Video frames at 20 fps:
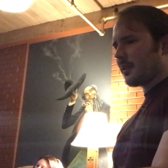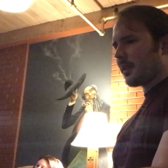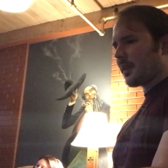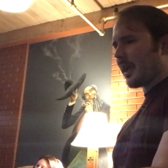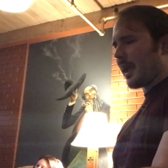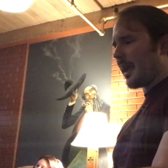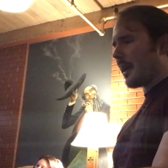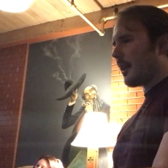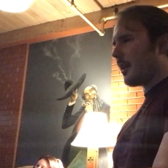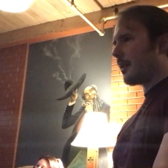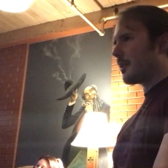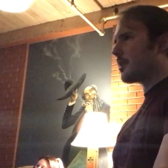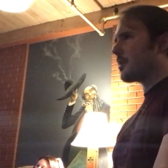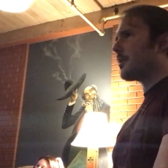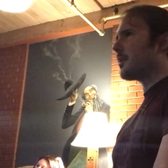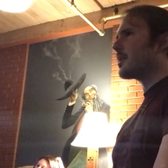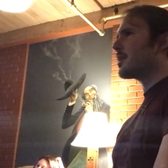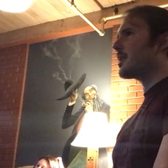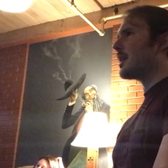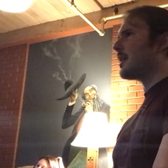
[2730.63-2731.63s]
the chaos
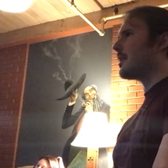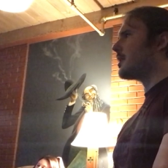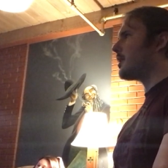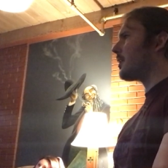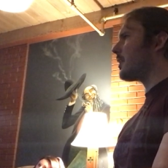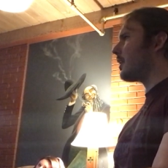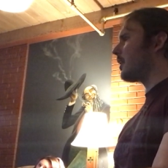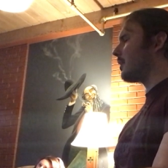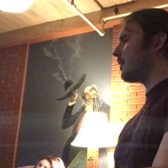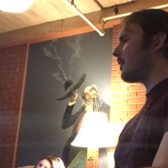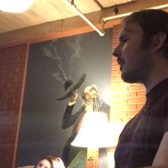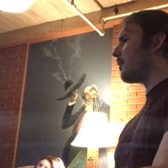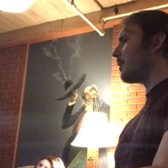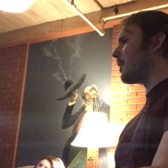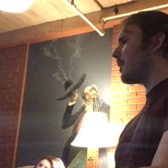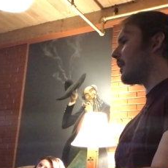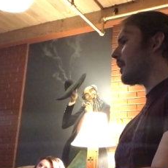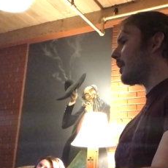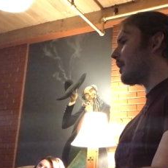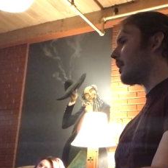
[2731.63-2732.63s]
of the states of things that were
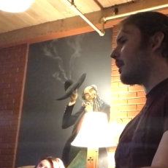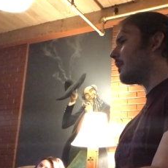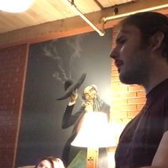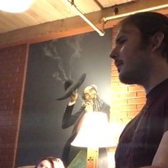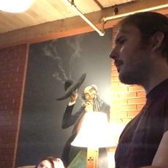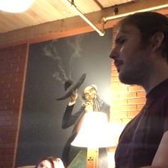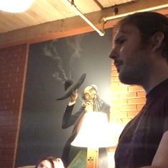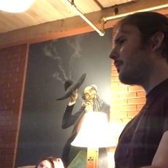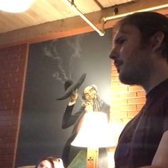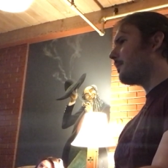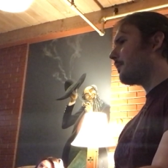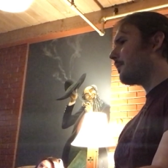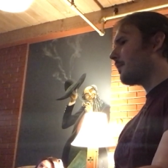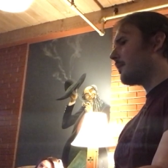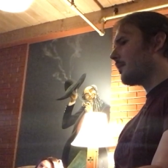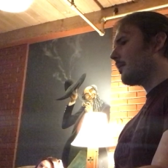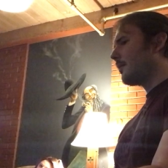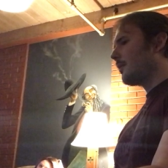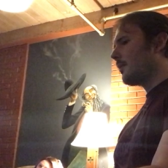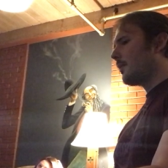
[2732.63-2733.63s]
there
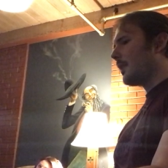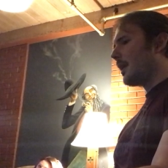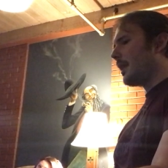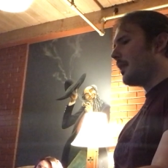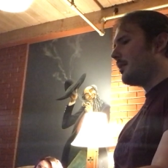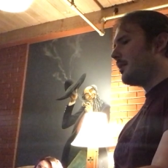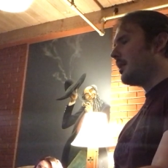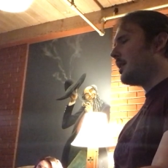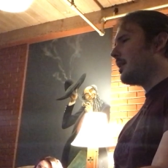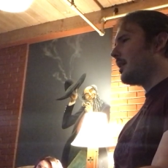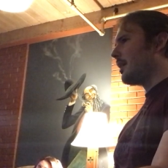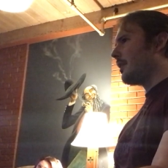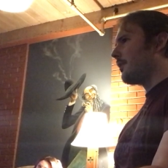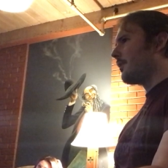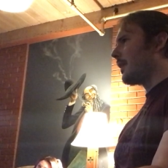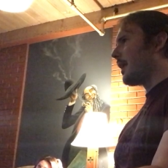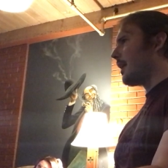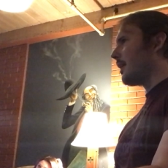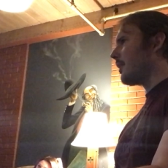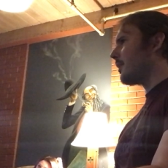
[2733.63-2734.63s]
and needing
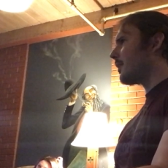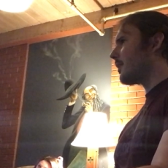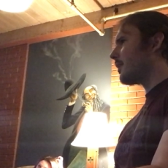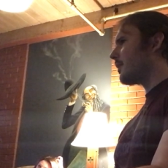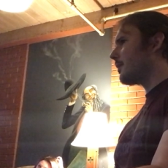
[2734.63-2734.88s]
faith.